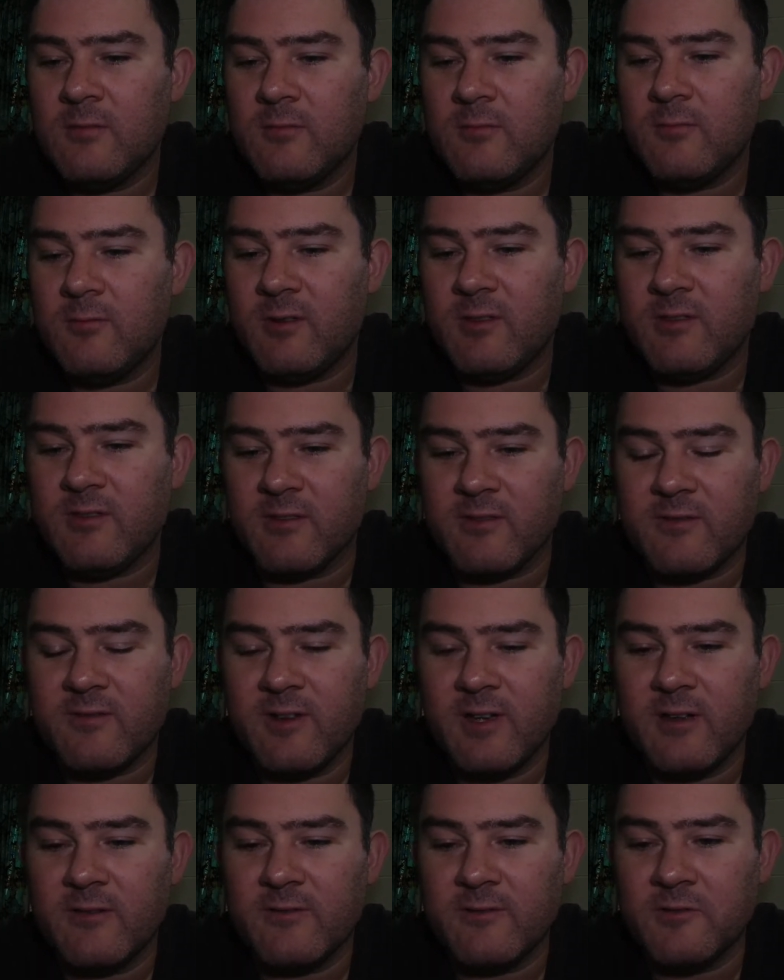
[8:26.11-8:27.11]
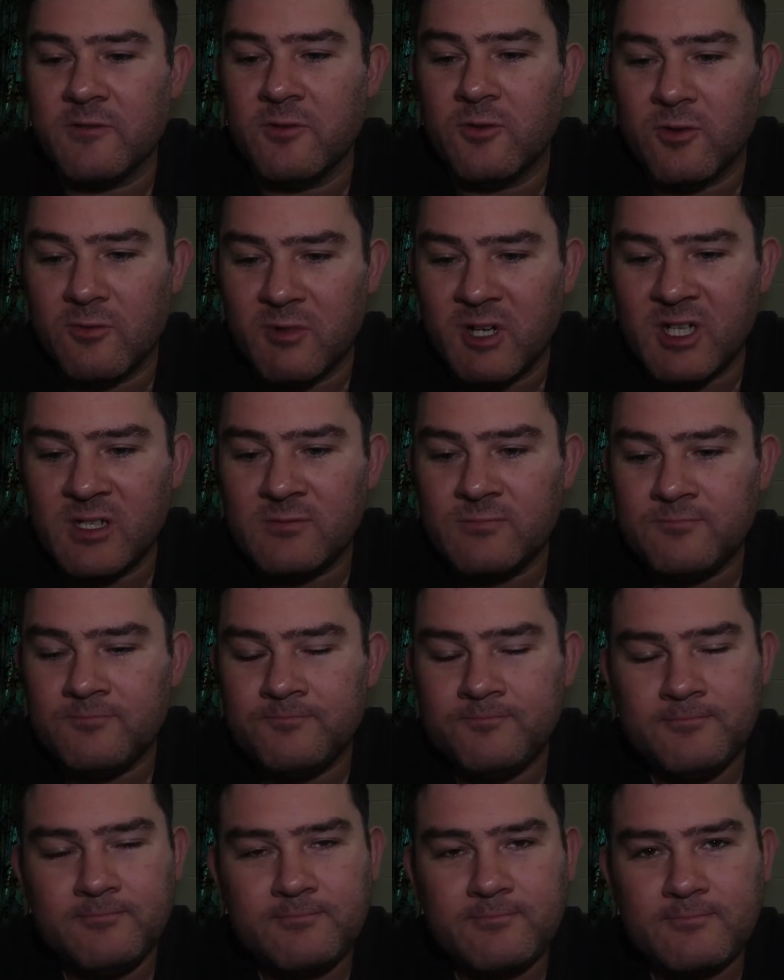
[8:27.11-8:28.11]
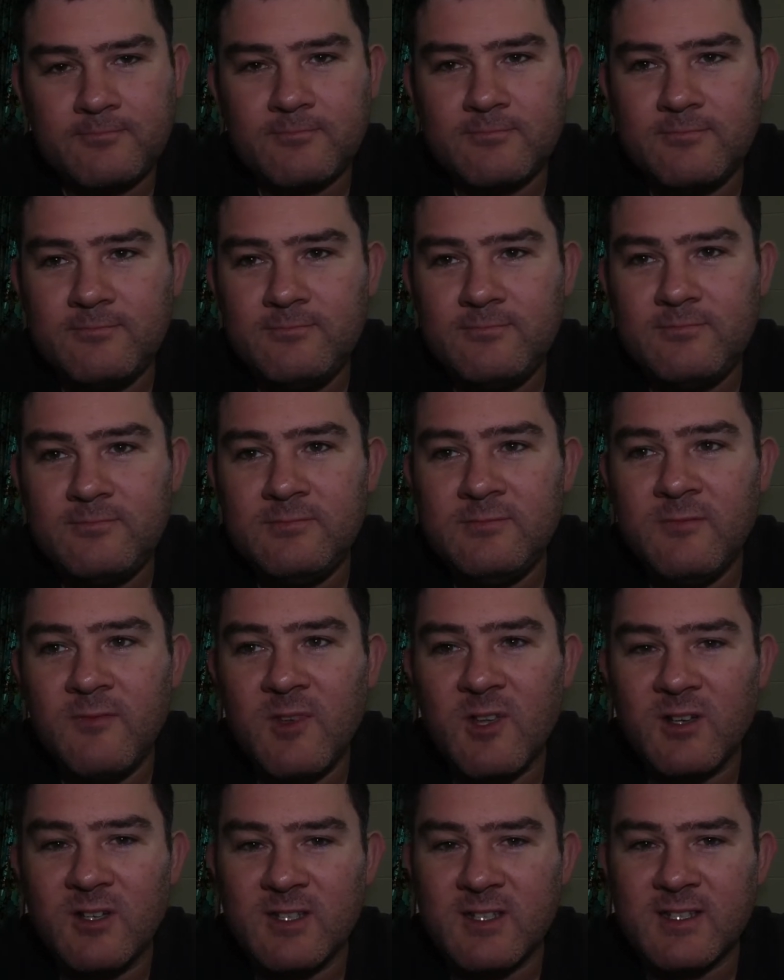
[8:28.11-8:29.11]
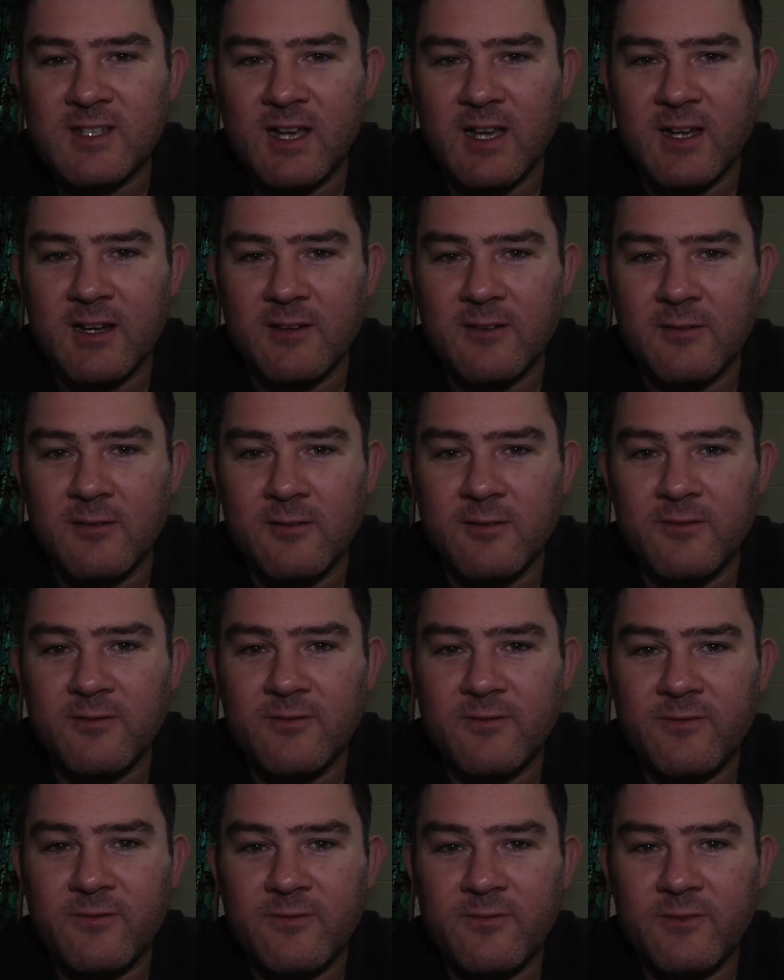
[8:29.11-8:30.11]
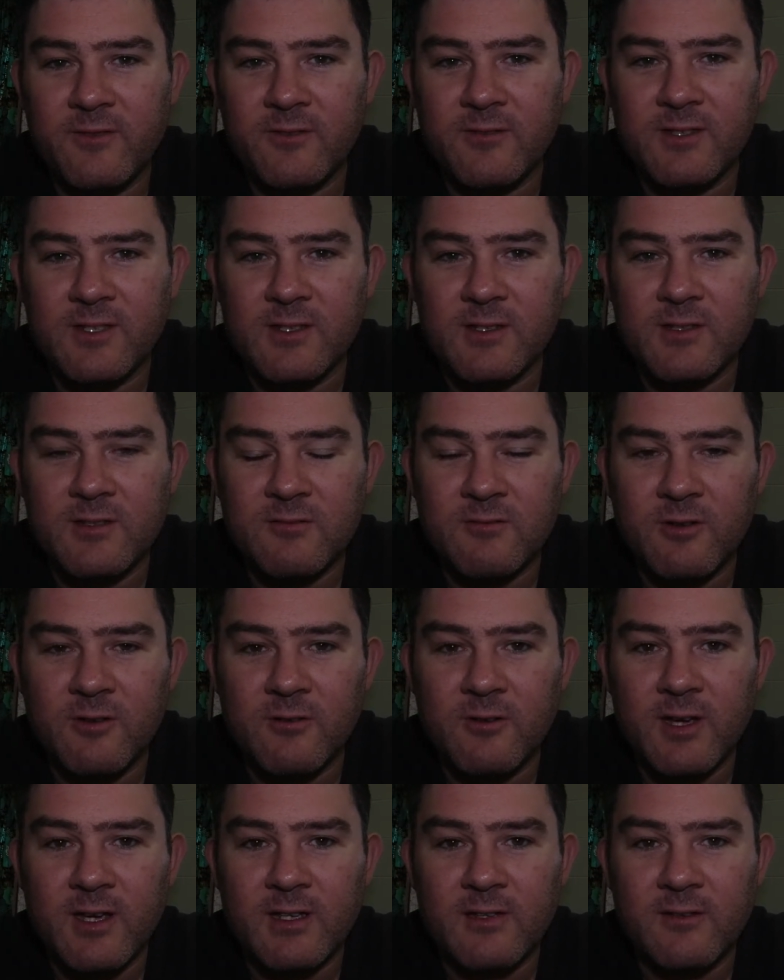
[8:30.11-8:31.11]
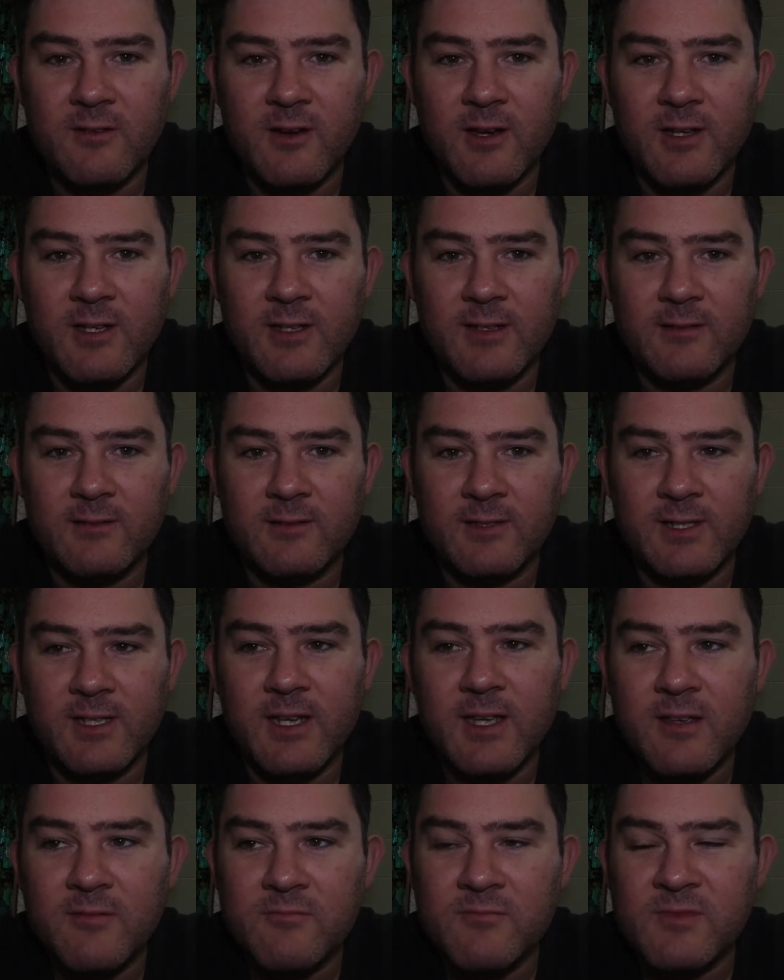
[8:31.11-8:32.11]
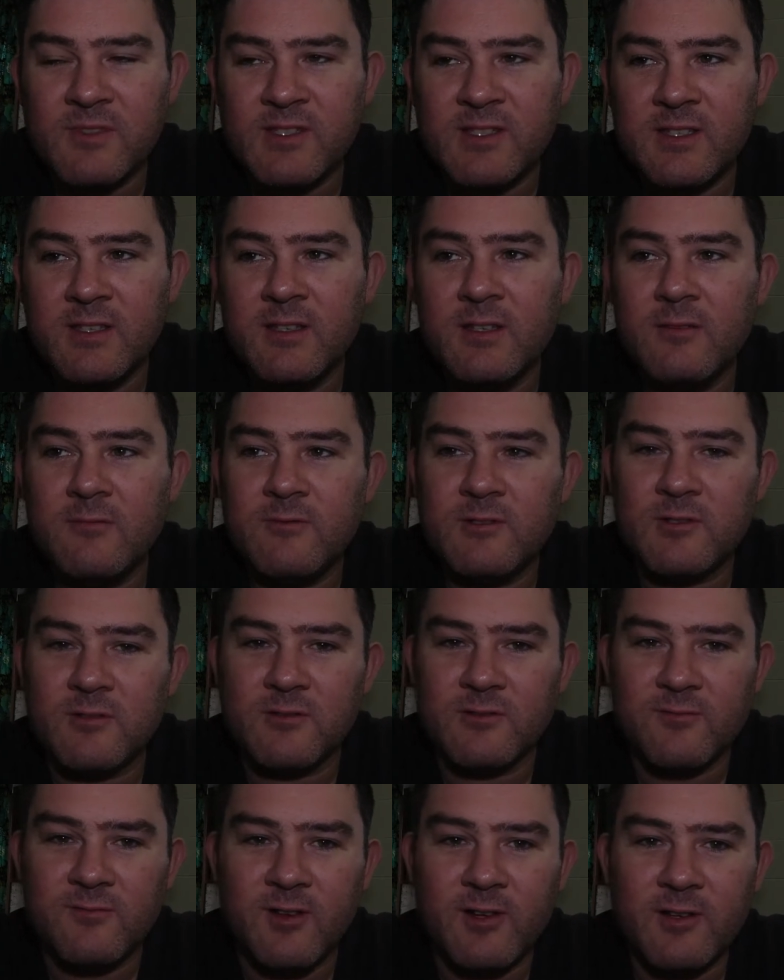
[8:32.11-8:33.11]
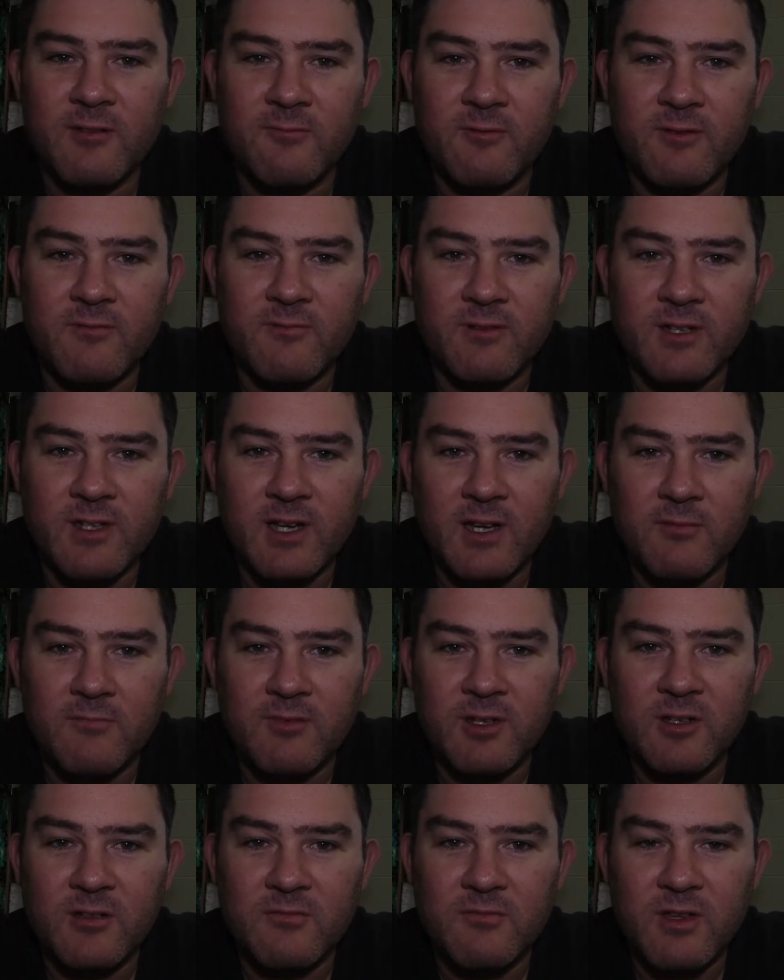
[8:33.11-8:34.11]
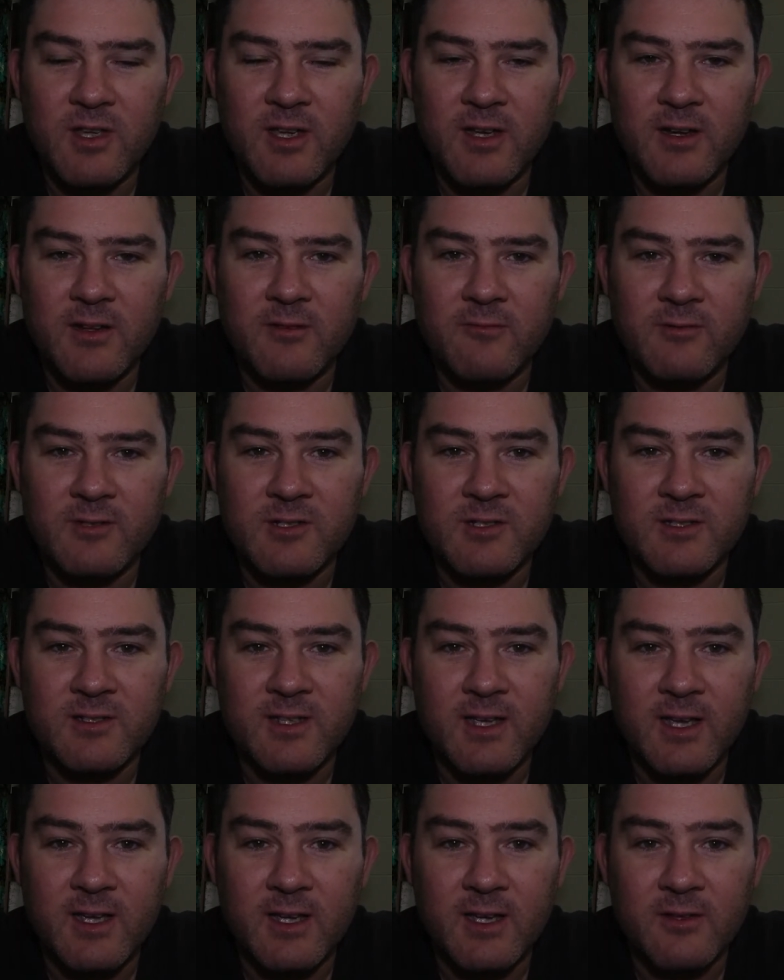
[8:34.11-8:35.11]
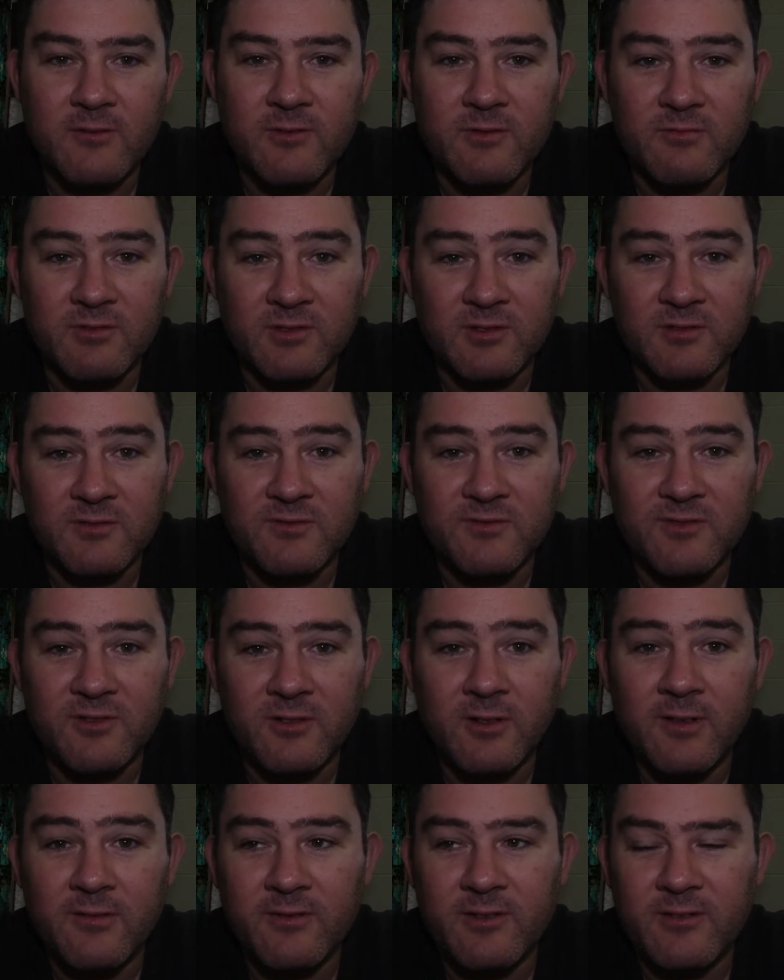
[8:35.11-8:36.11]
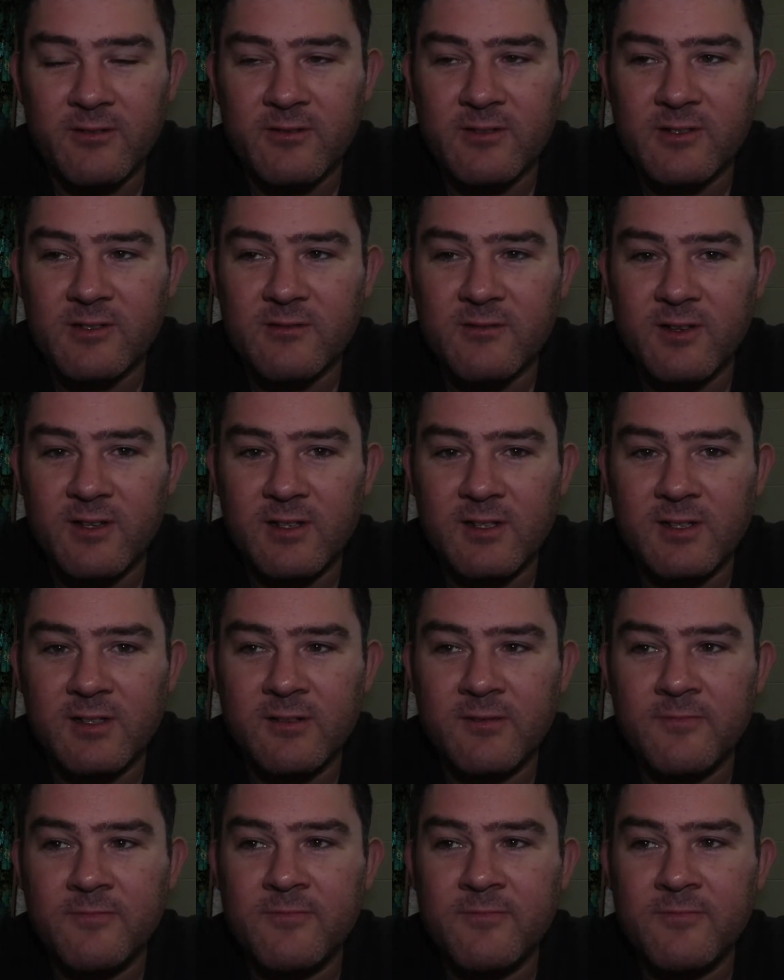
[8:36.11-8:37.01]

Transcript: With the 300 Norma, I started off using 208 grain ELDMs, which I was running with Rotumbo powder, which is AR2225 here in Australia,